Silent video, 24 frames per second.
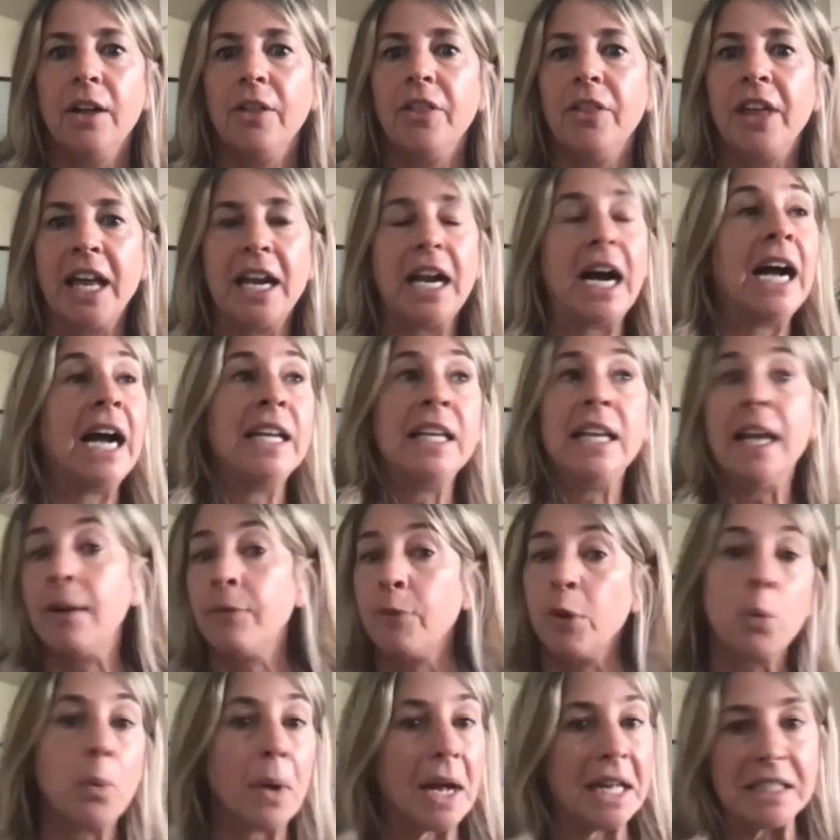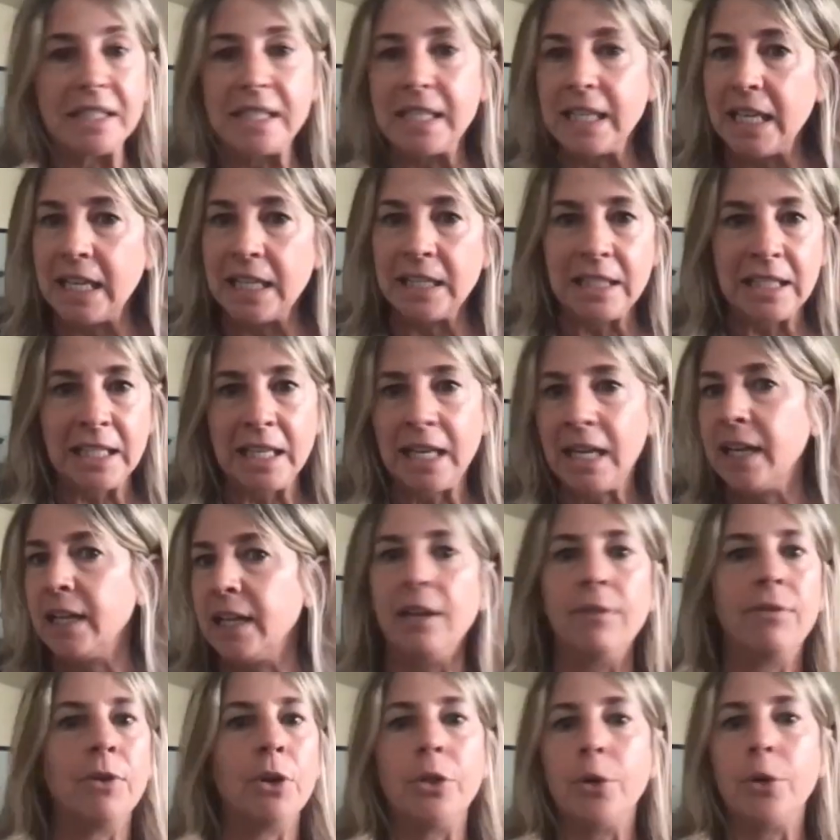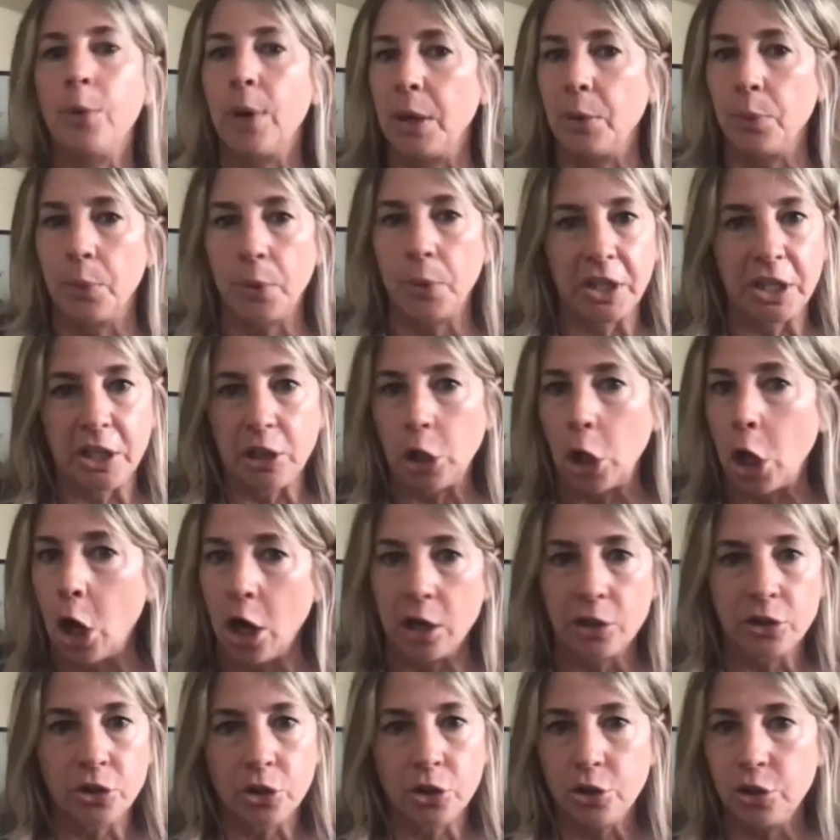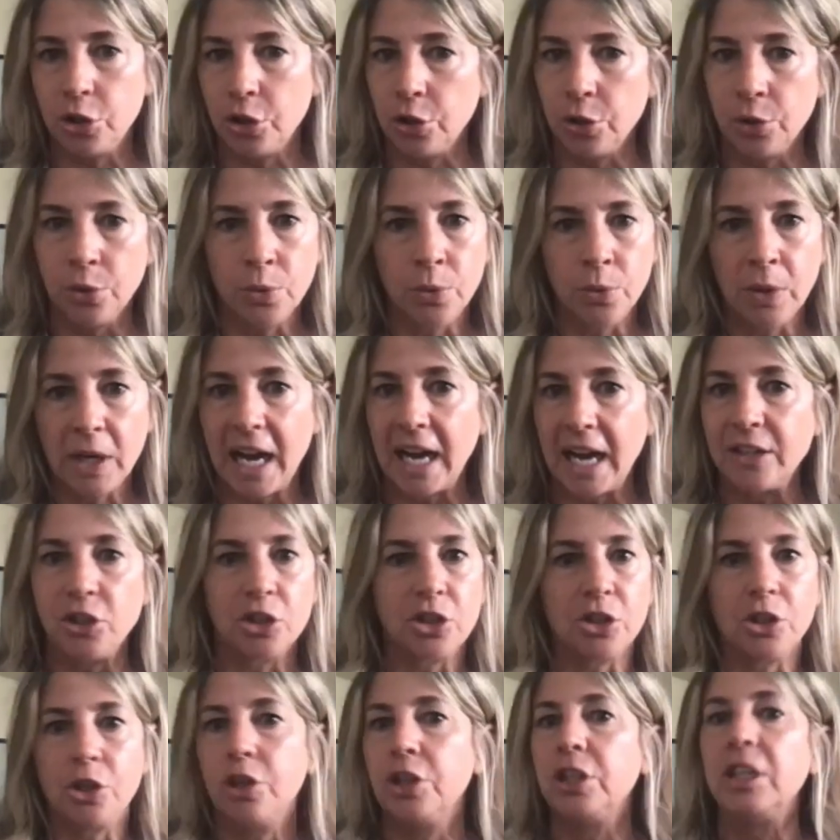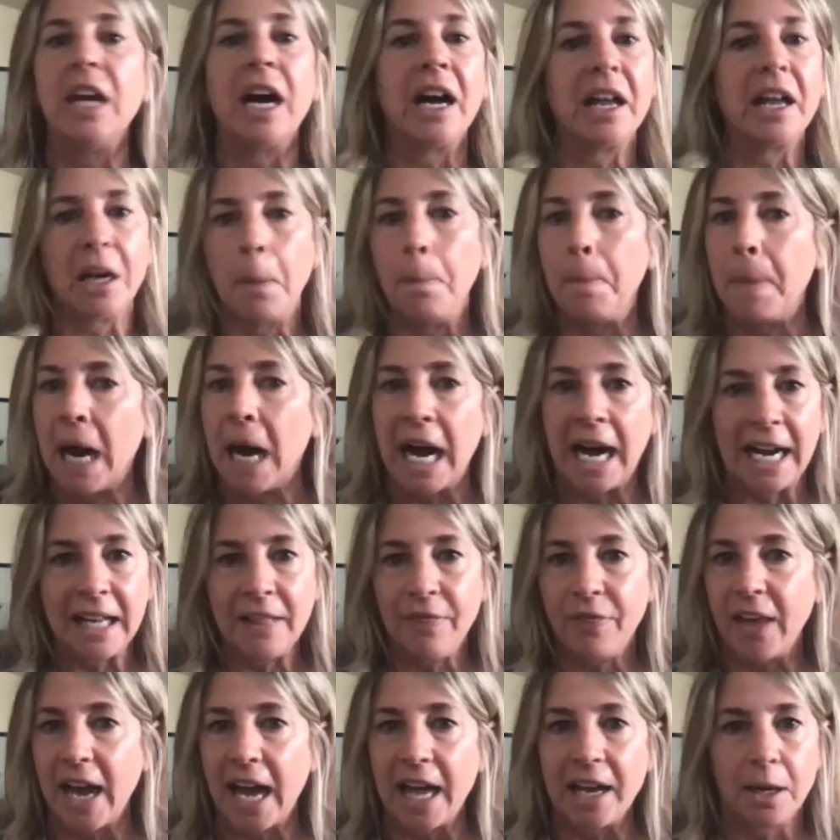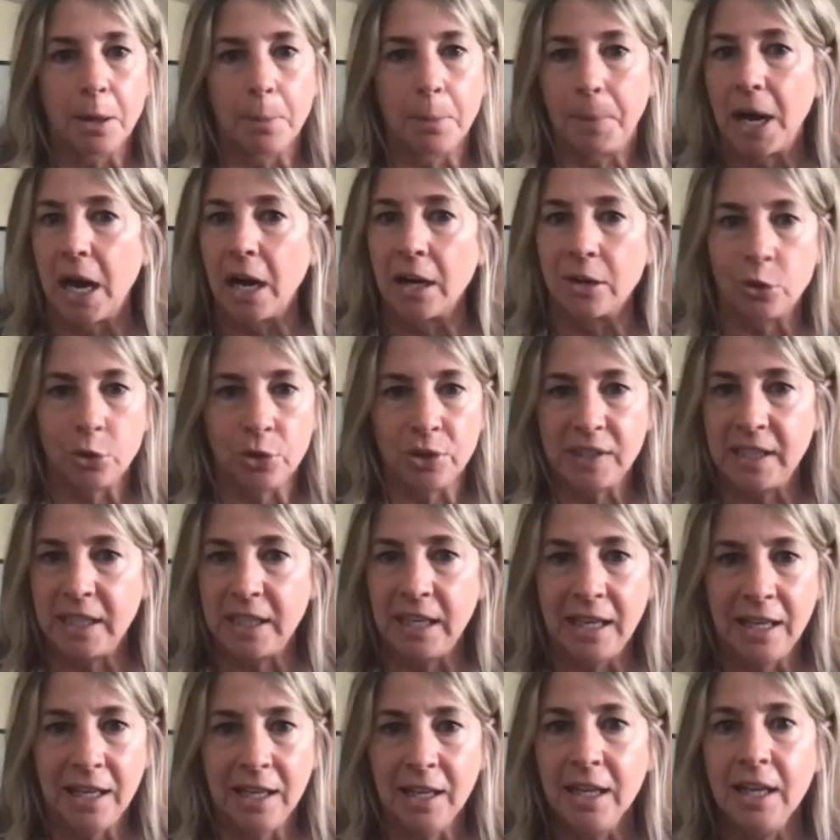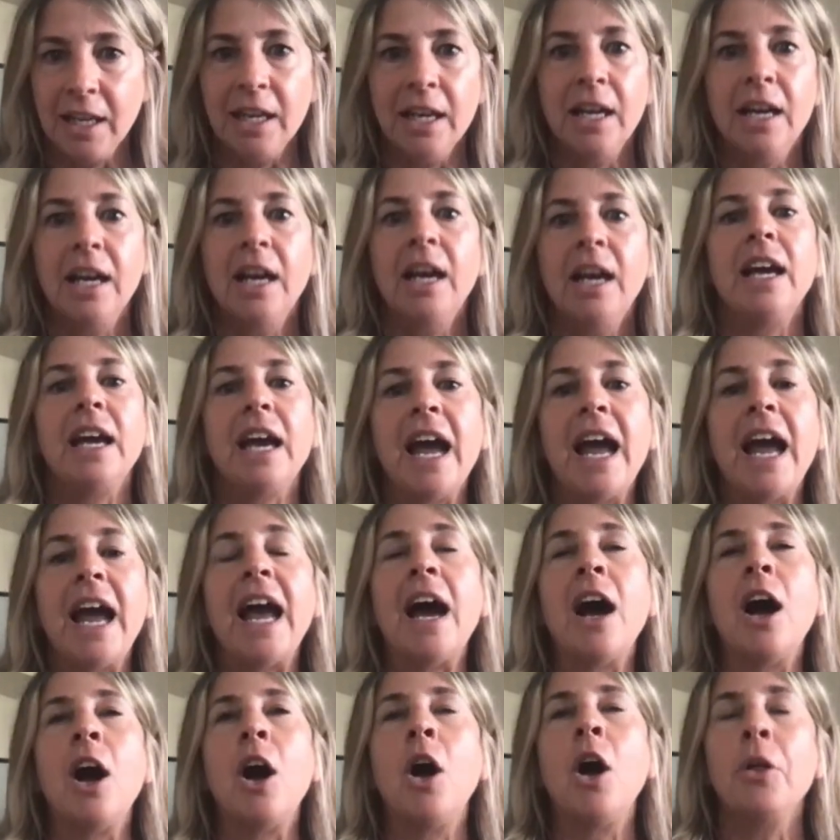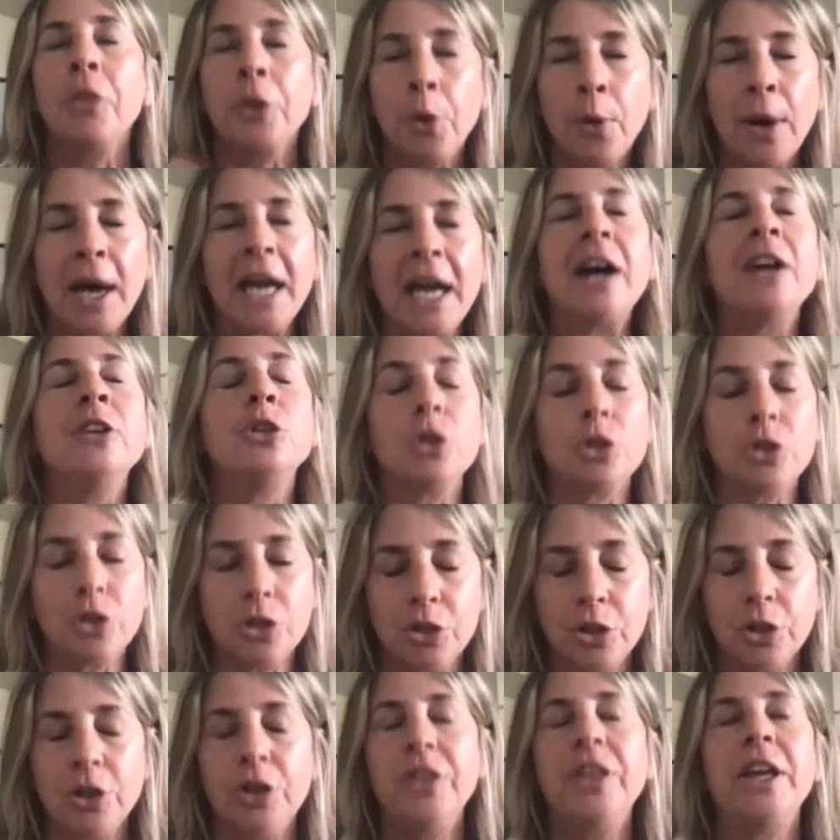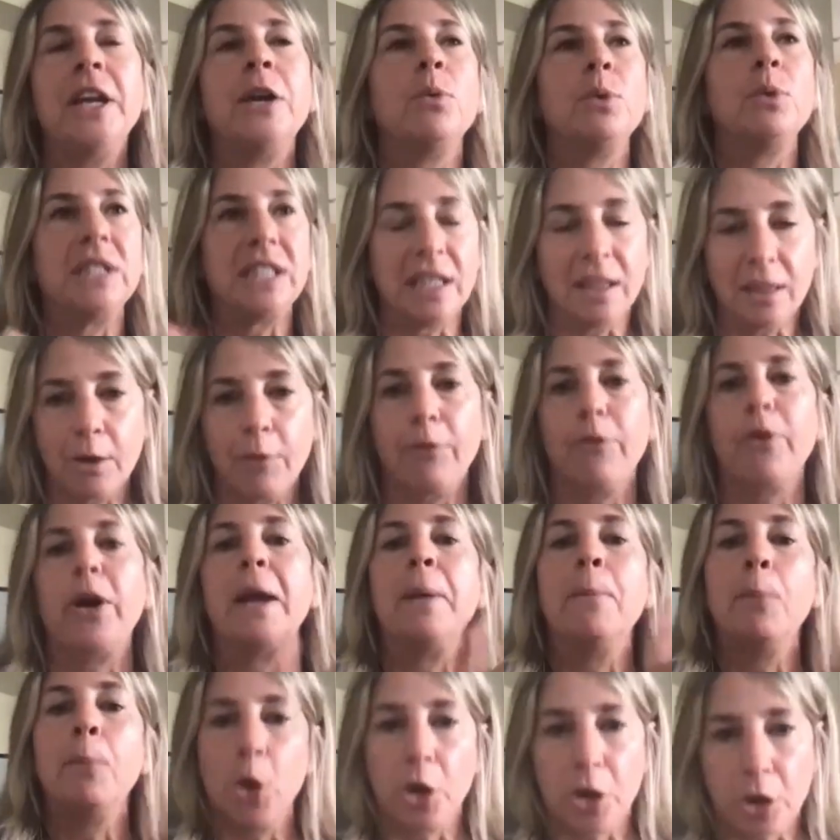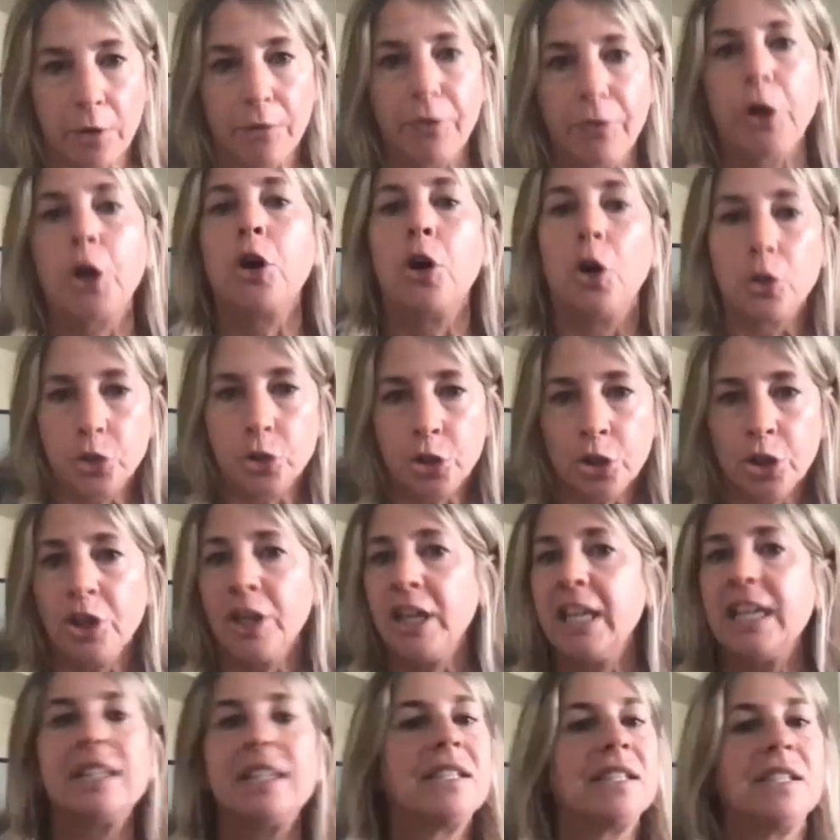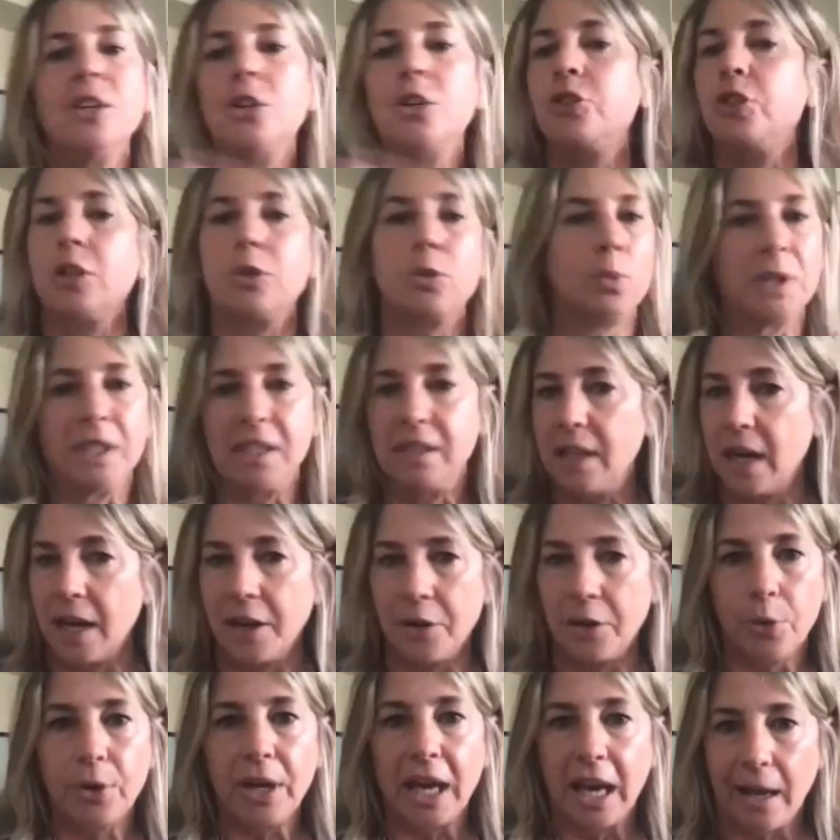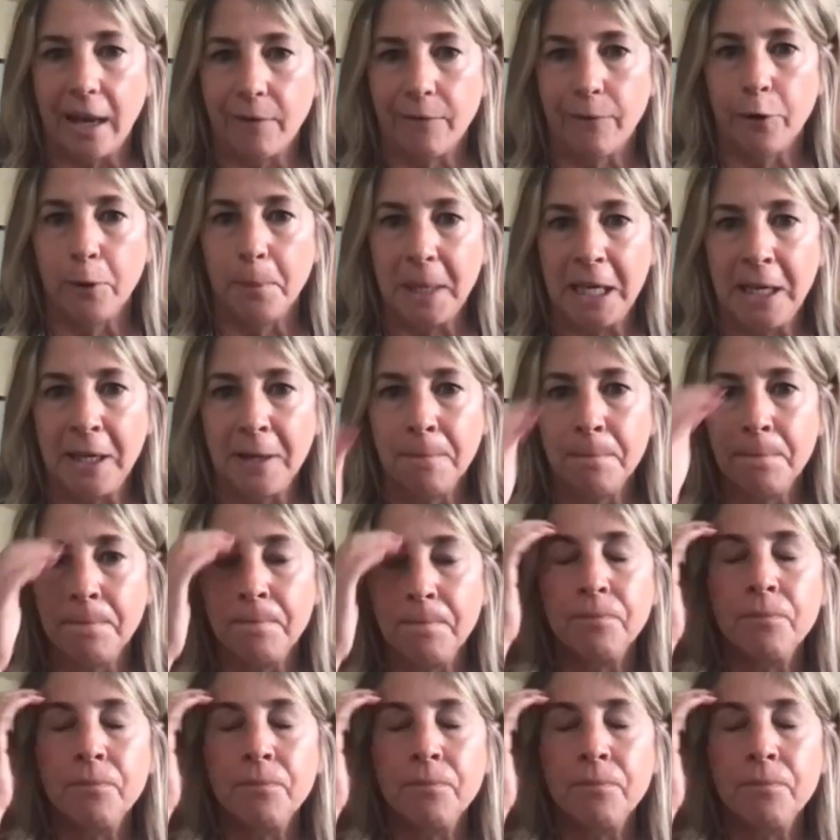that I never went to India, even though I really longed to. I just could not abide that hypocrisy although I understood that it was in the framework of the culture, it still just was not okay for me.